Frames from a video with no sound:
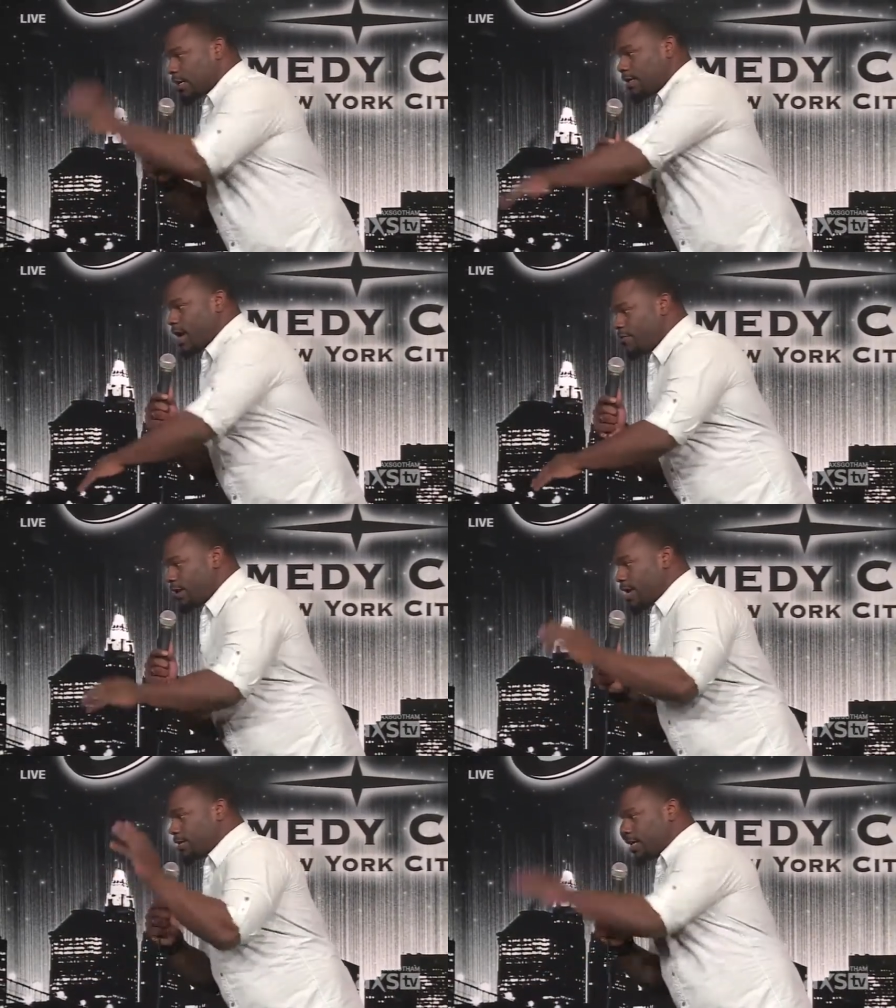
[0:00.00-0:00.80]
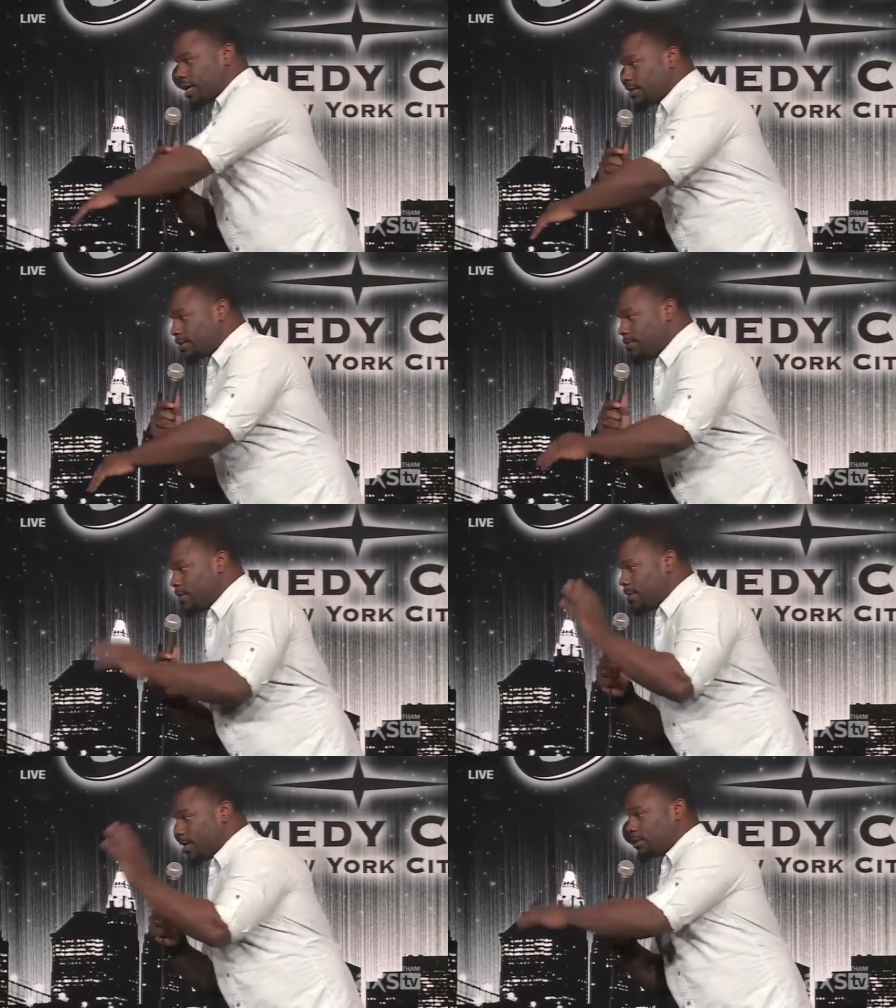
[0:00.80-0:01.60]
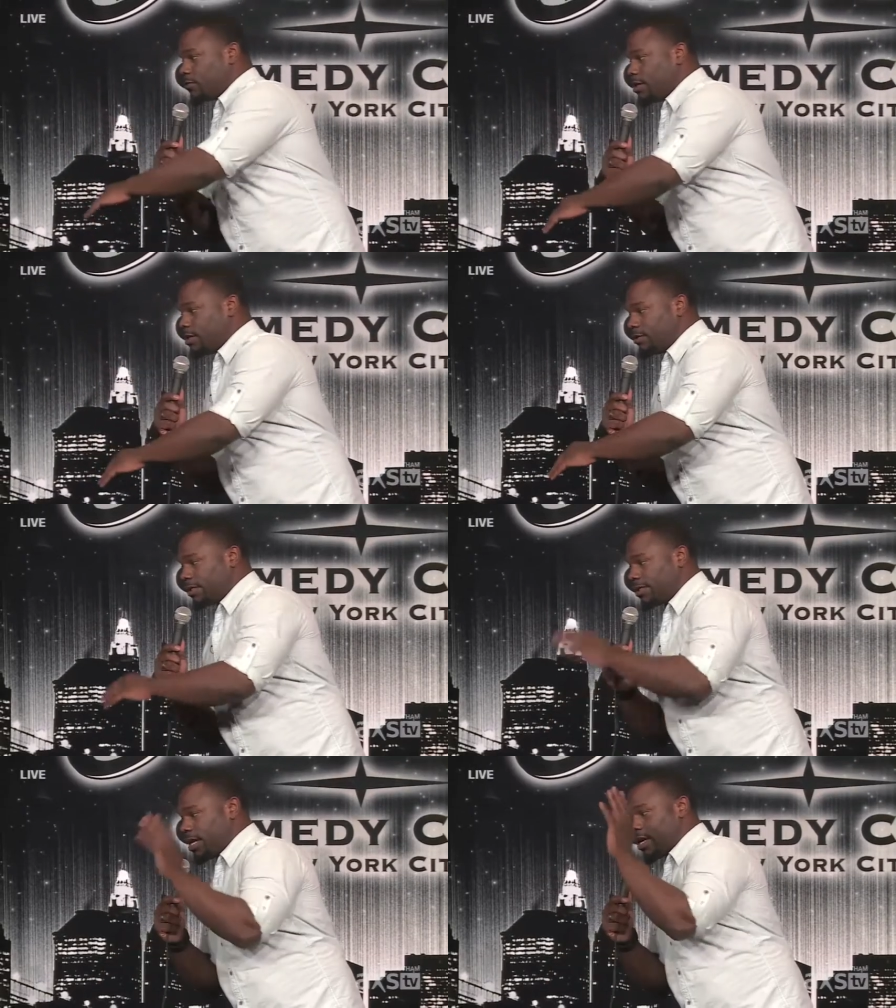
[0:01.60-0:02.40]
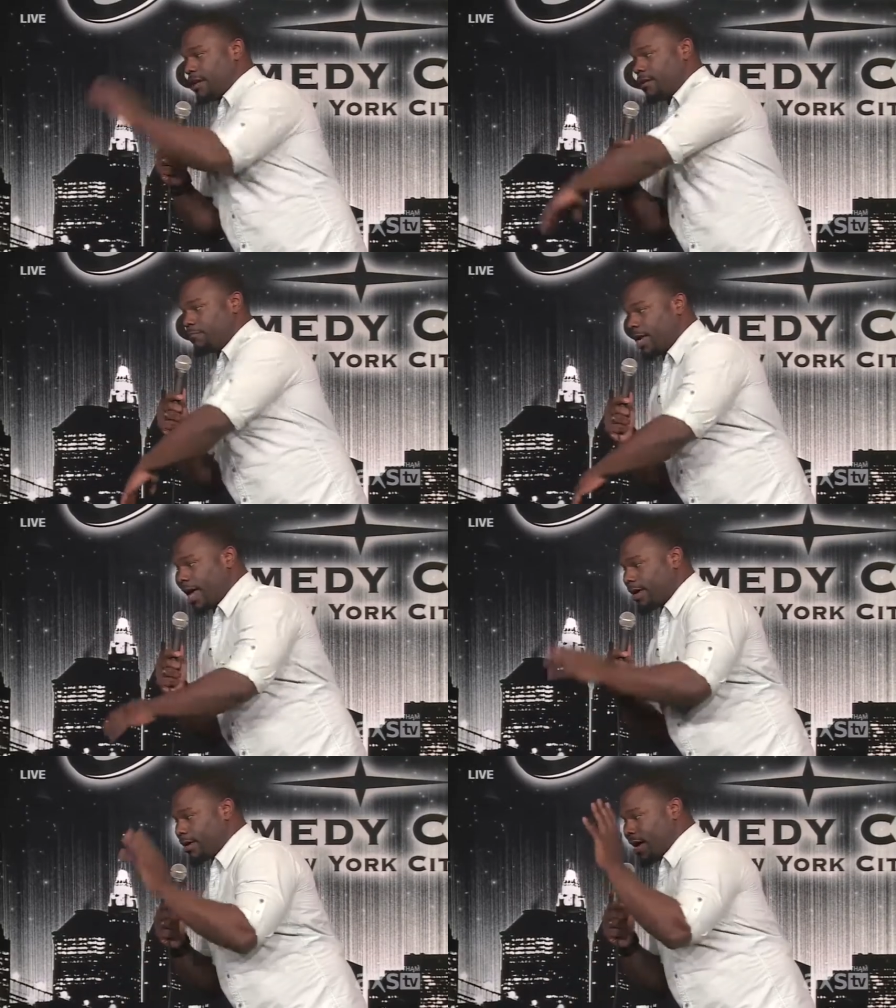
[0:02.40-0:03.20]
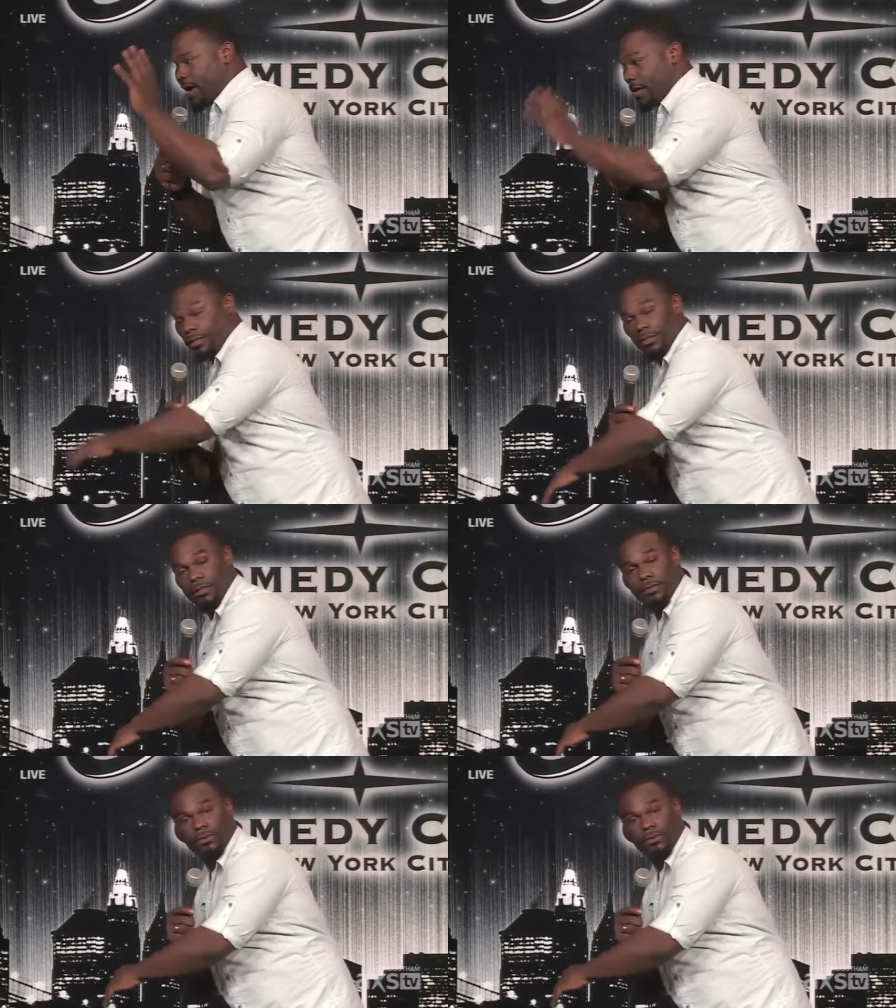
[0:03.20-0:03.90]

And then I realize he can't see me because the windows are tinted and I'm black and...